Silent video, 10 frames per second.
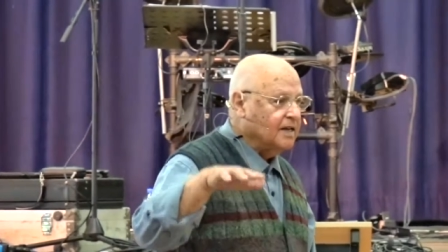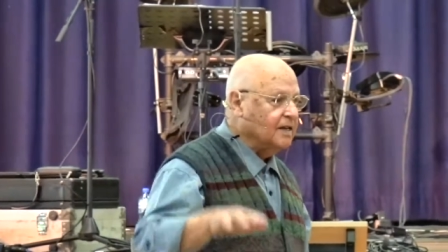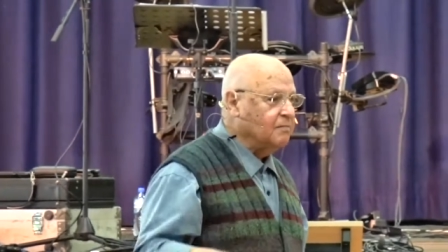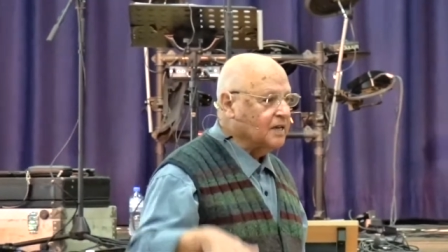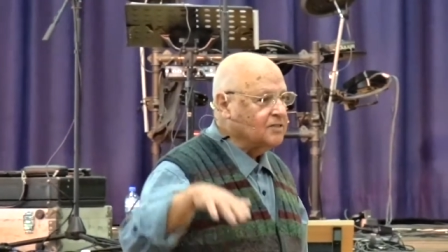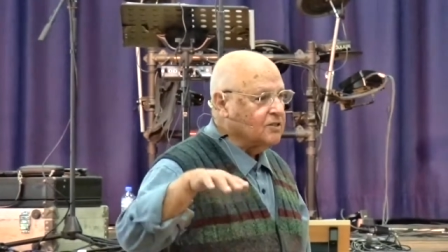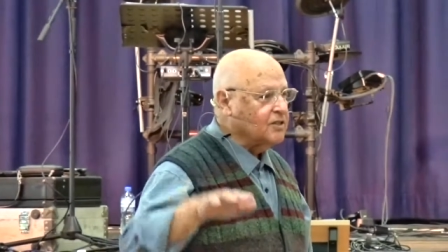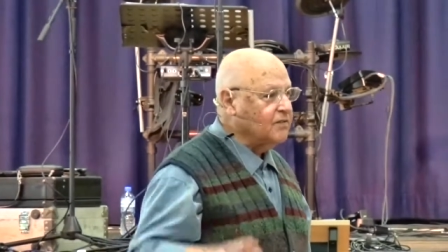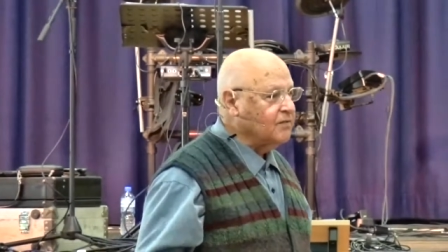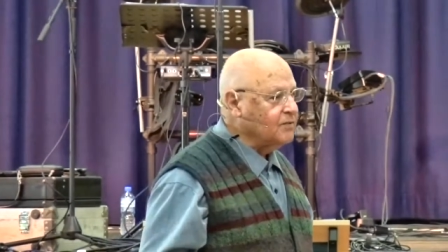It makes no
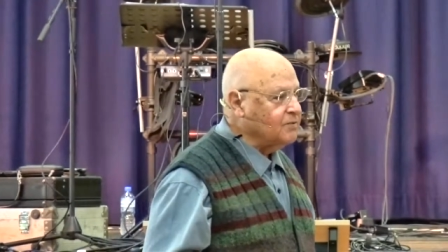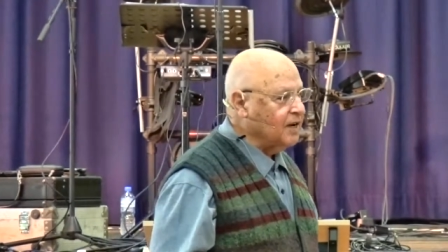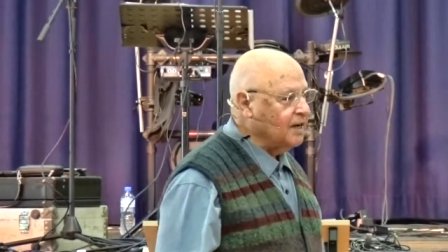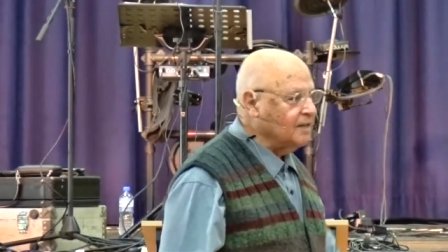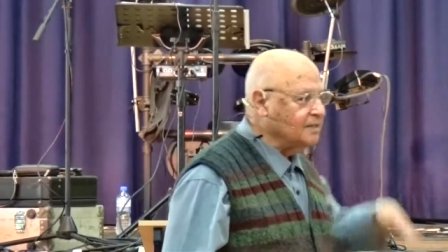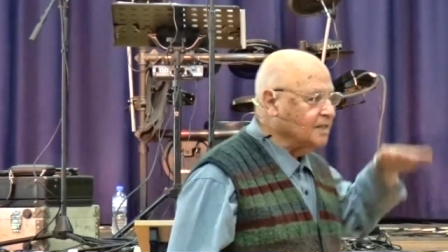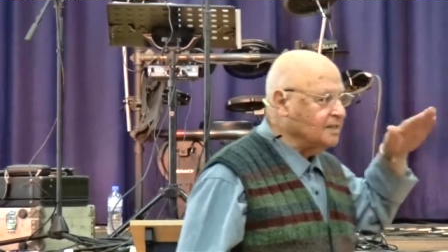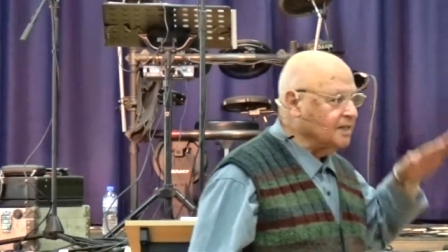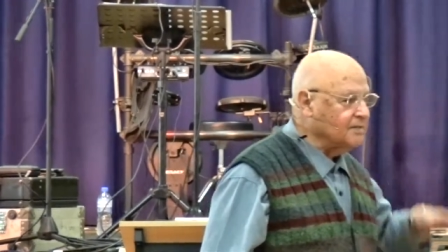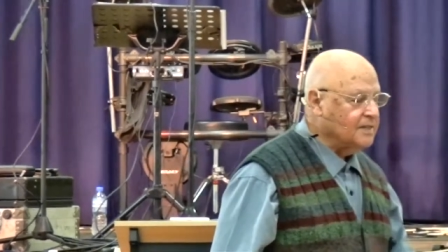difference, really,
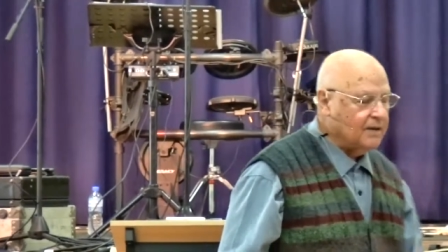is it?